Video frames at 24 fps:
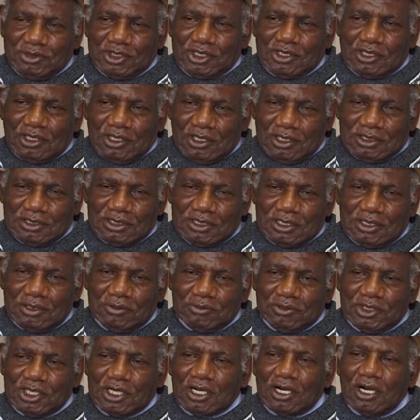Because
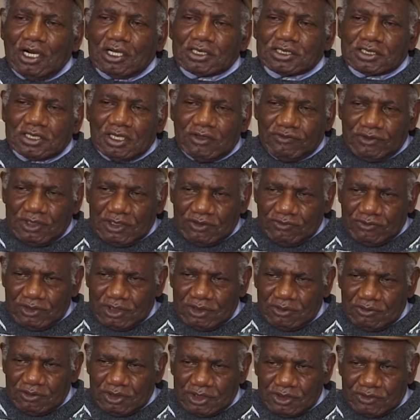the cost of
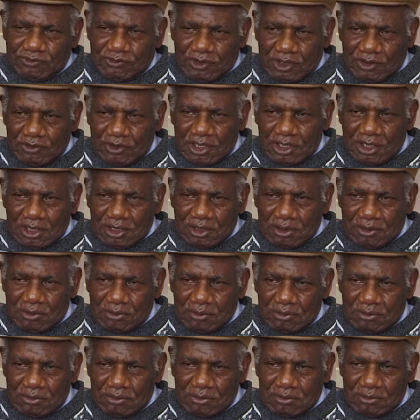living was very,
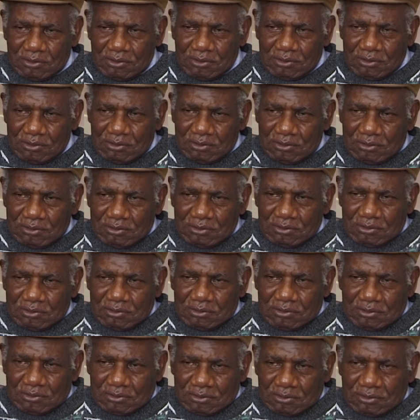you
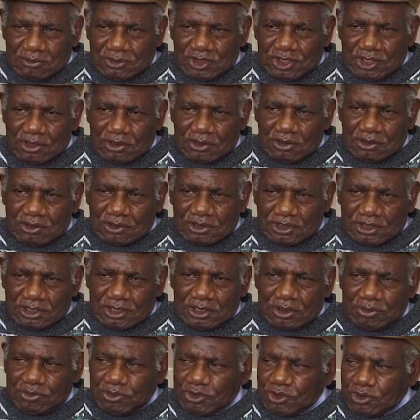know,
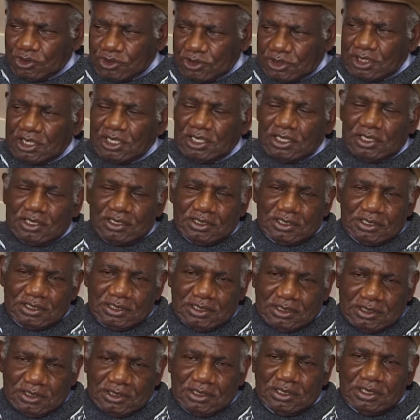cheap those
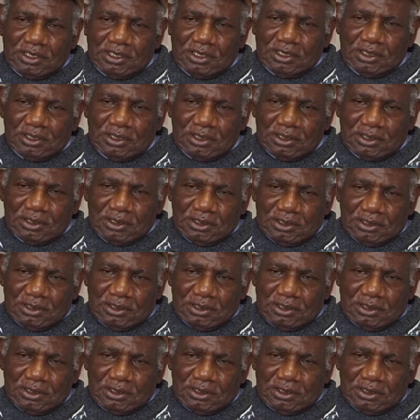days, you know.